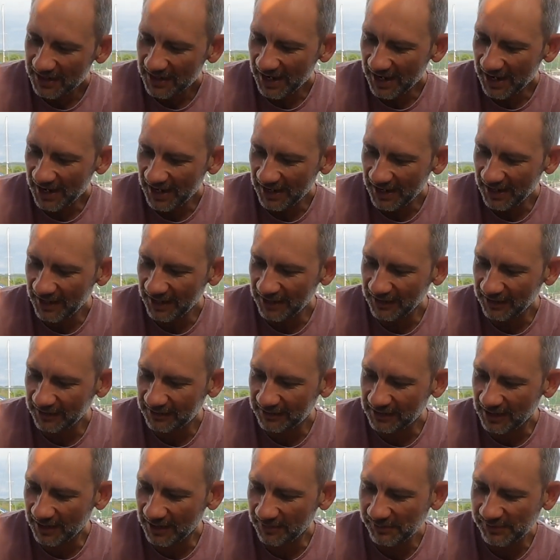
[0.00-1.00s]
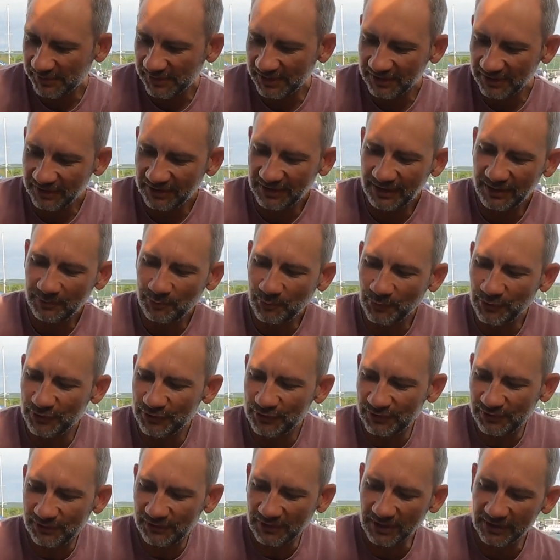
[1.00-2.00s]
and it comes in a
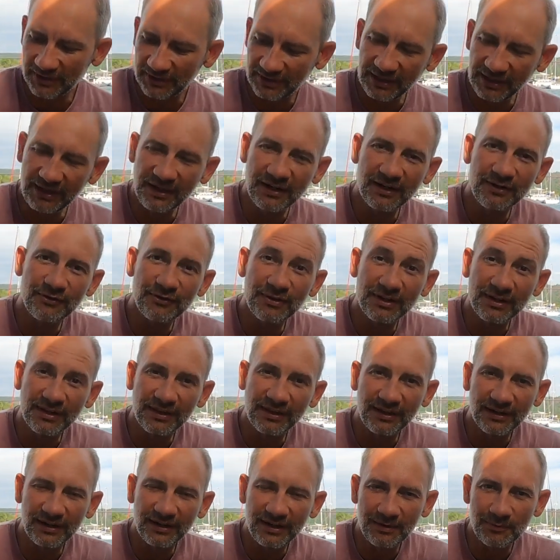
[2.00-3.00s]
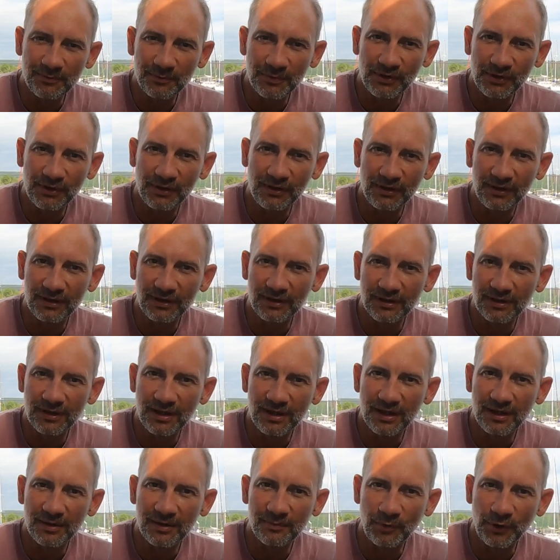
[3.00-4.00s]
330
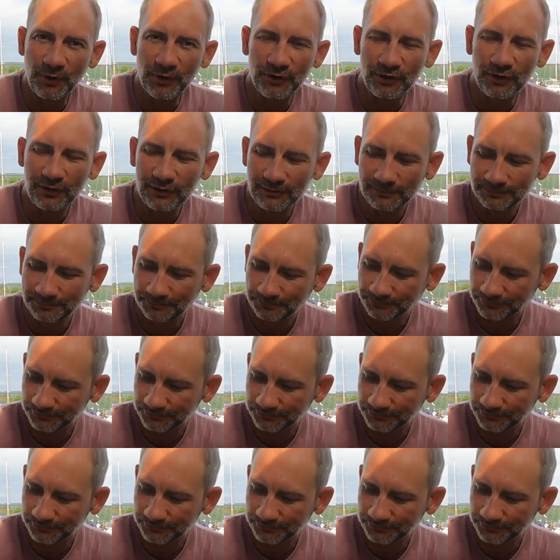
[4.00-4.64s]
ml bottle,